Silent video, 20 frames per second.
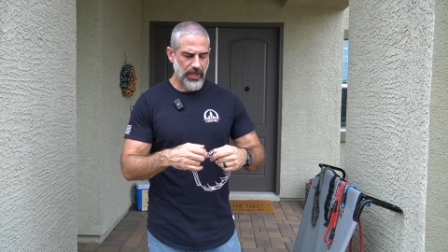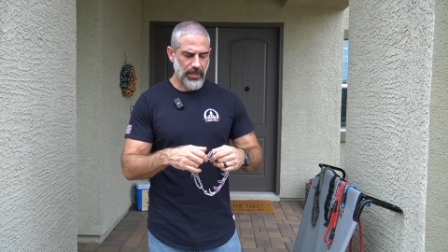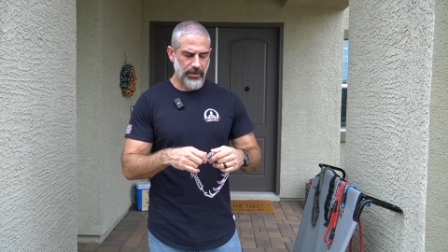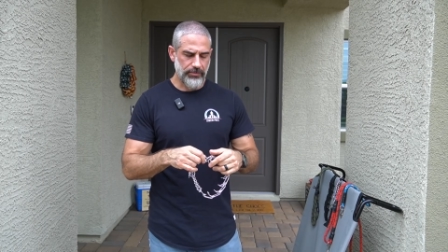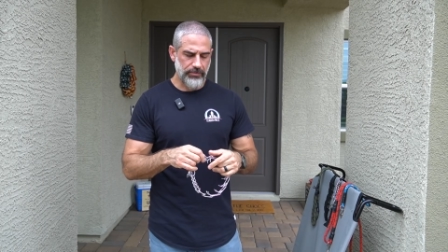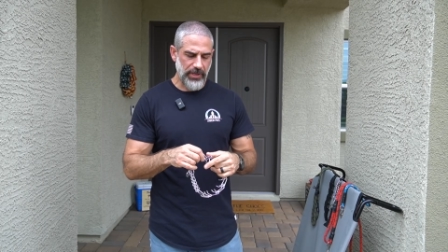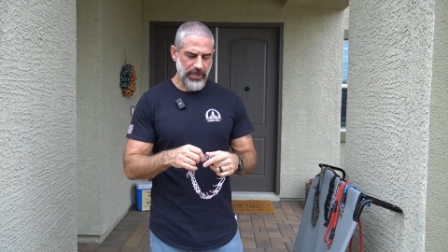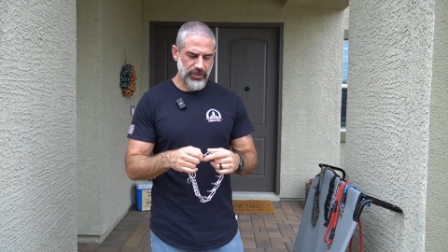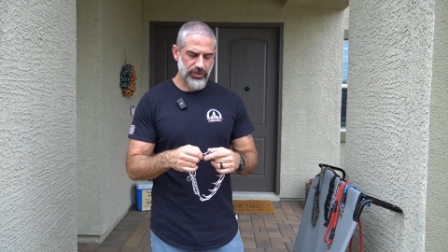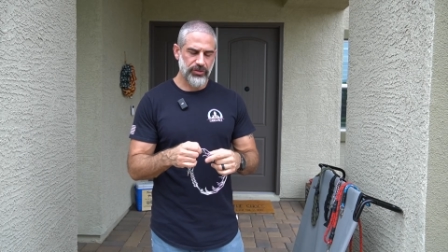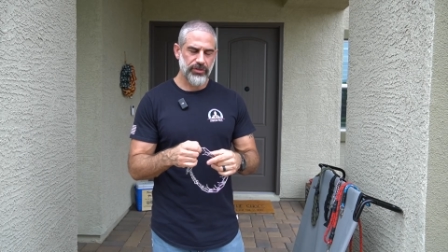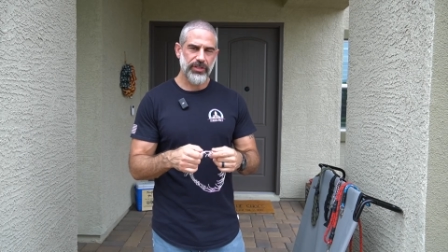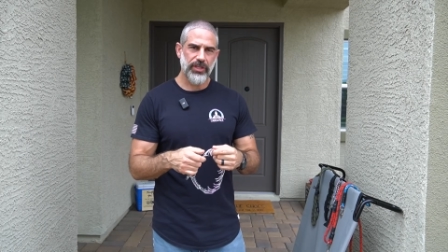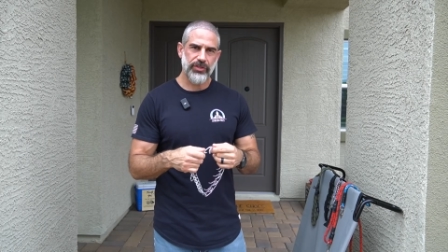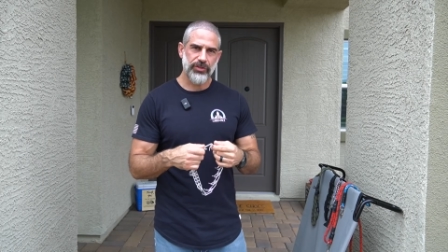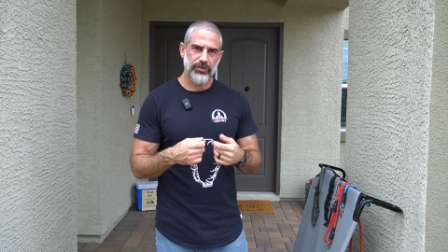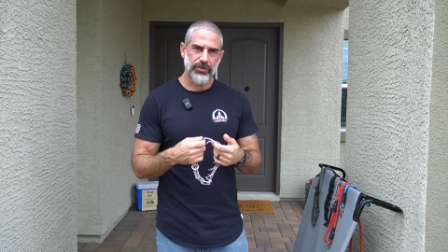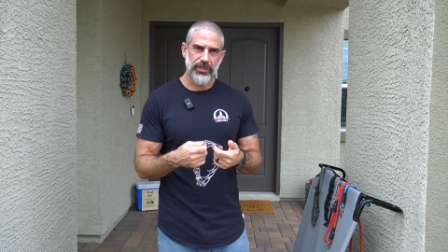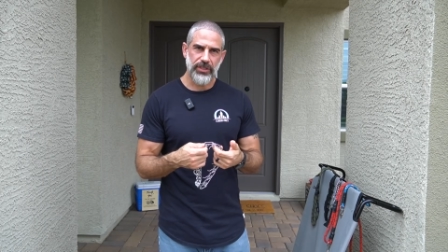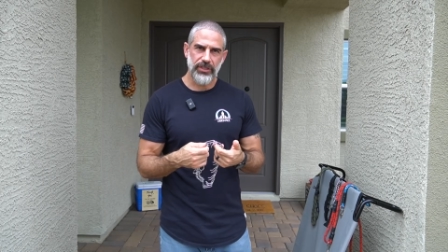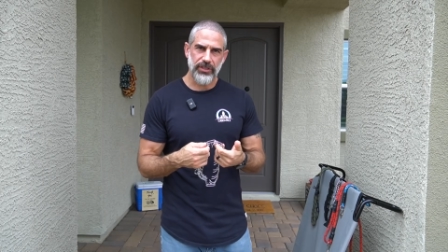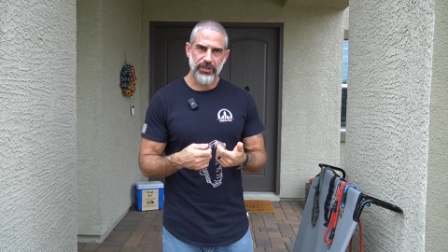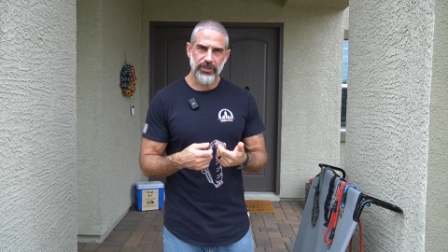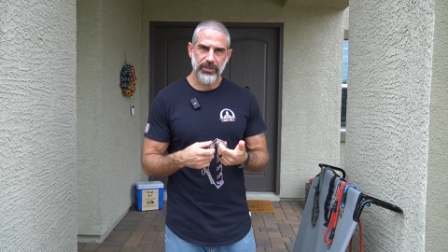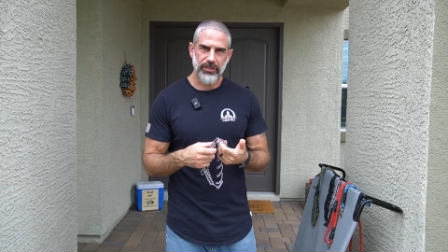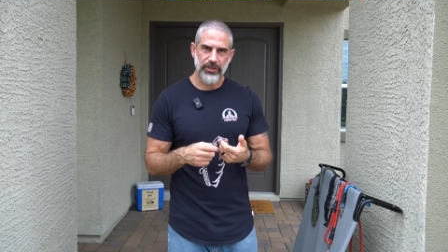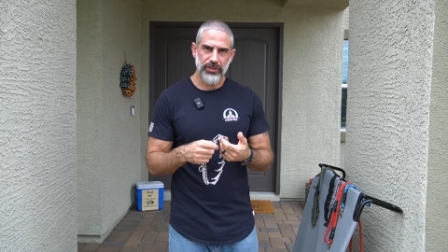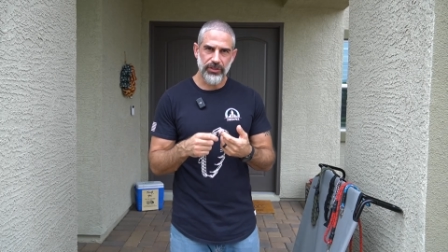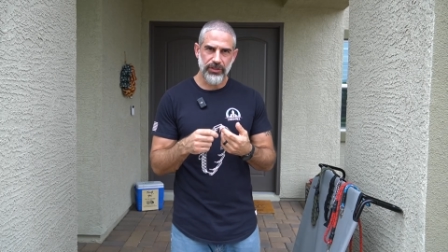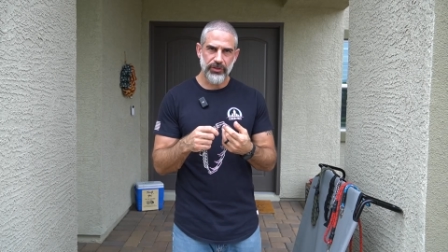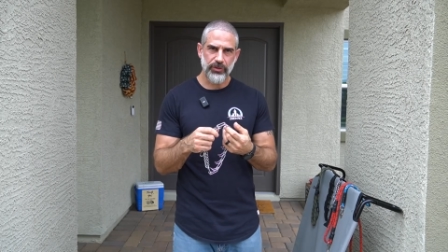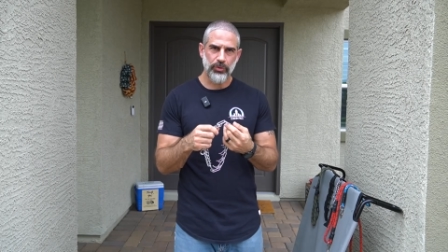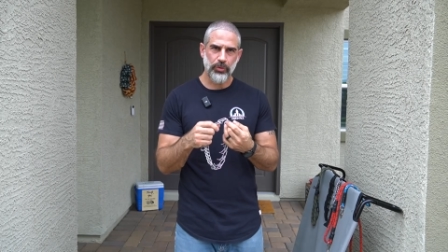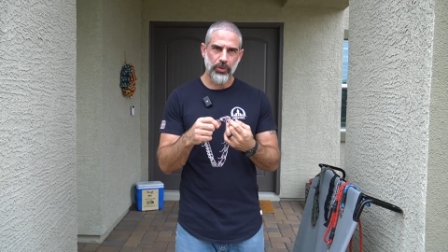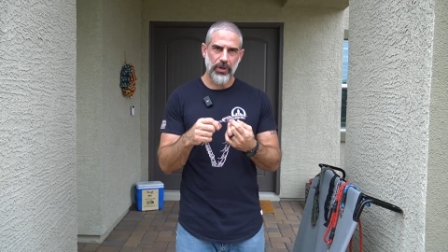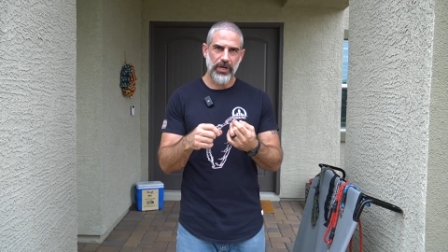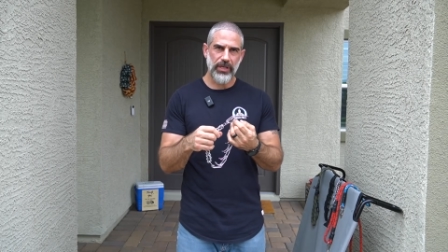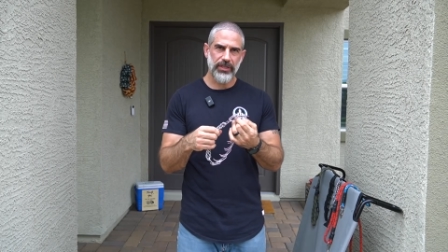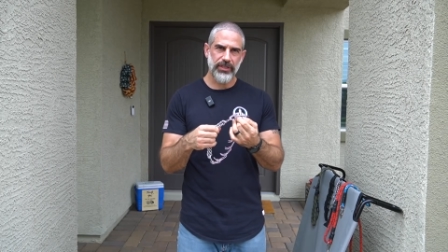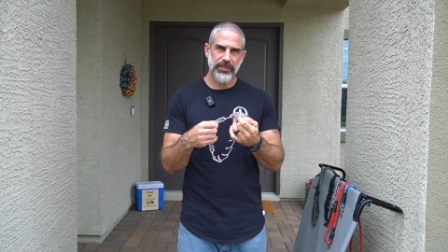Make sure that you get a good
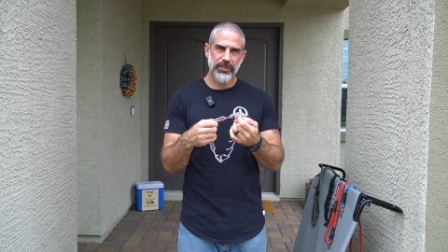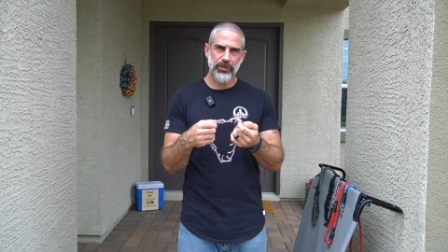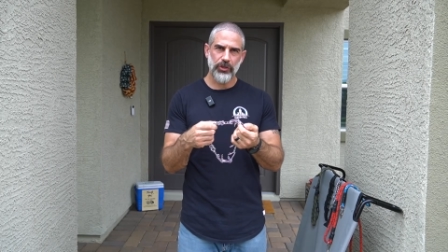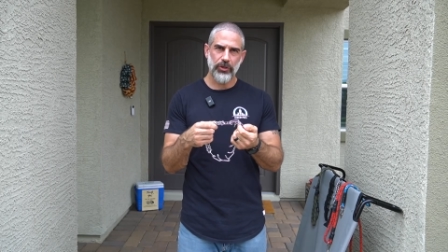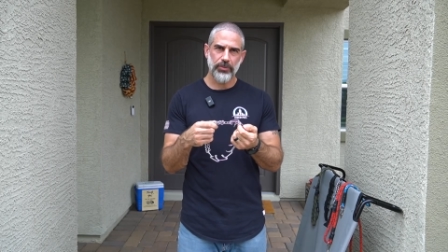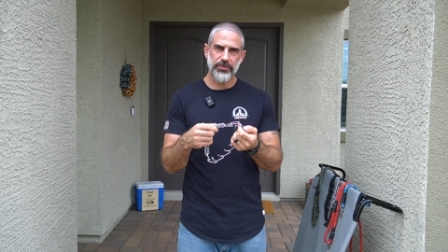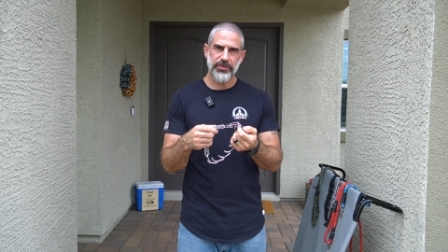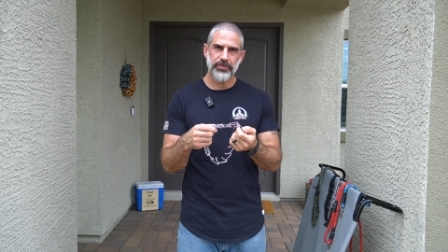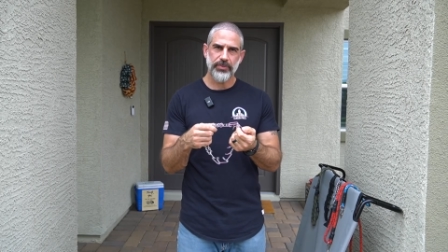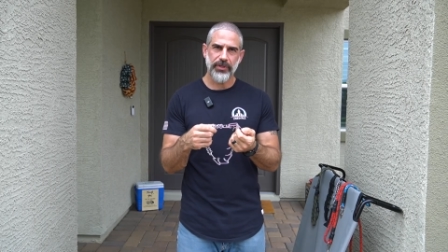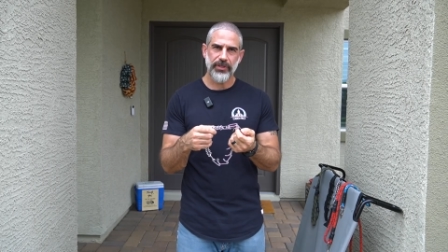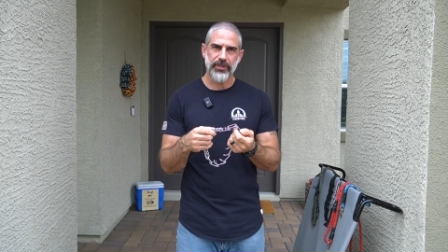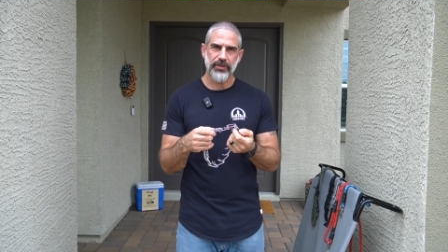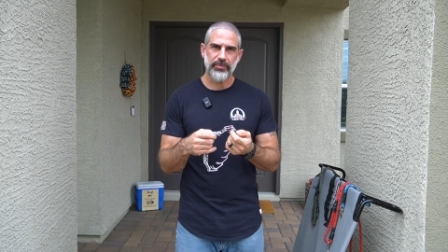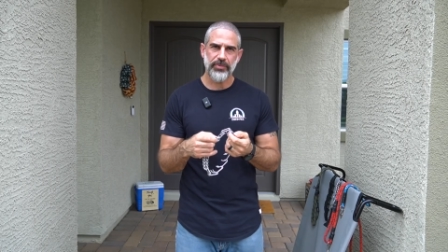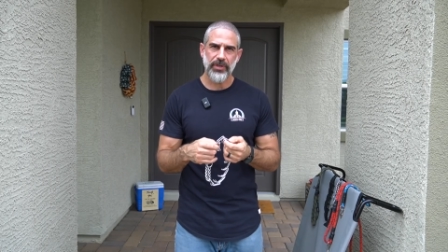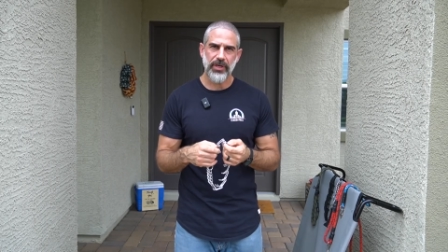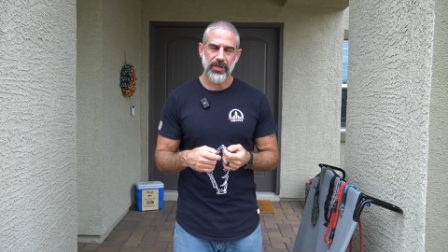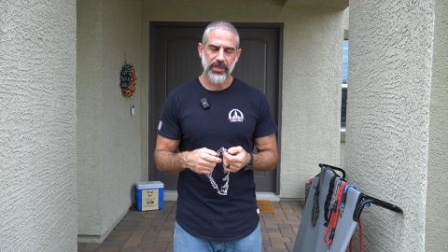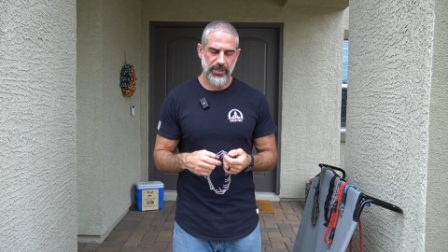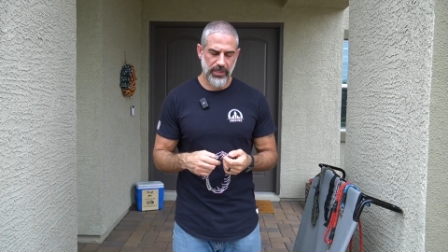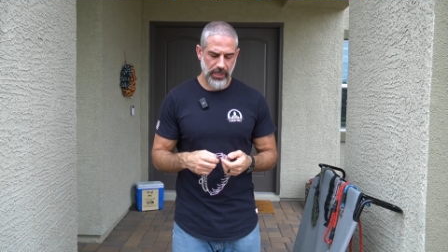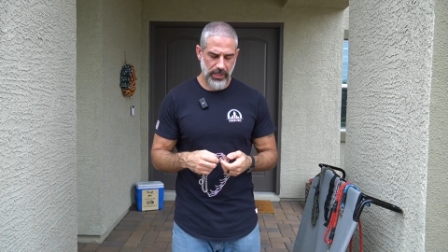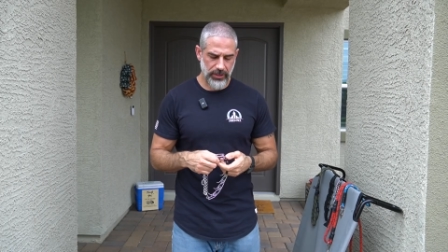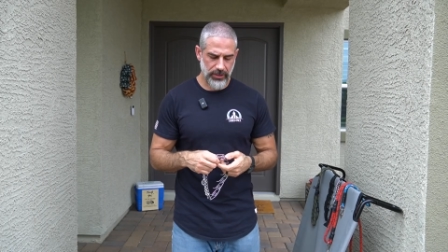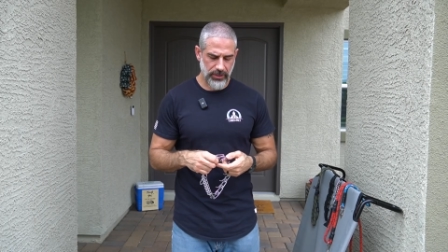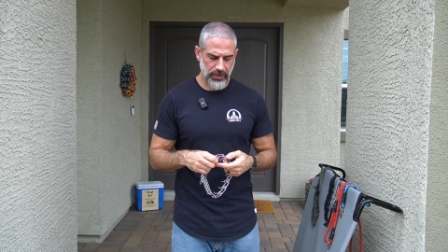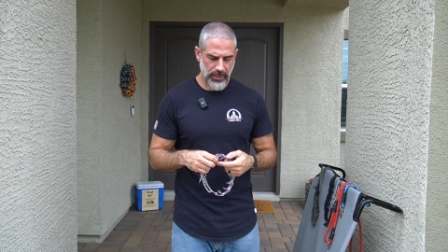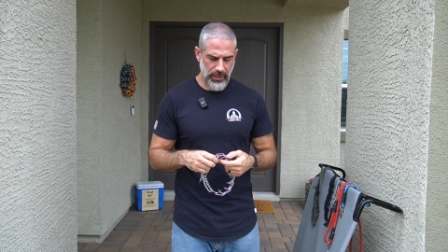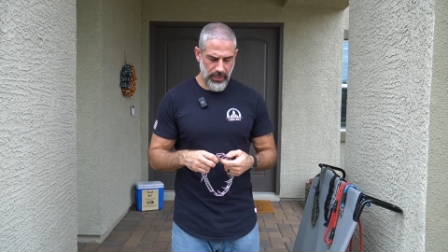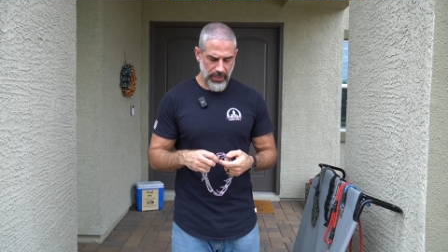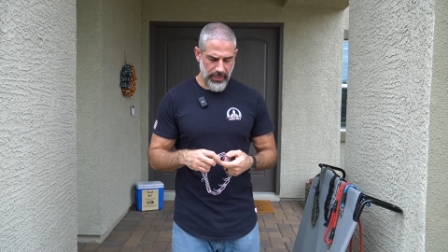quality Herm Springer prong collar.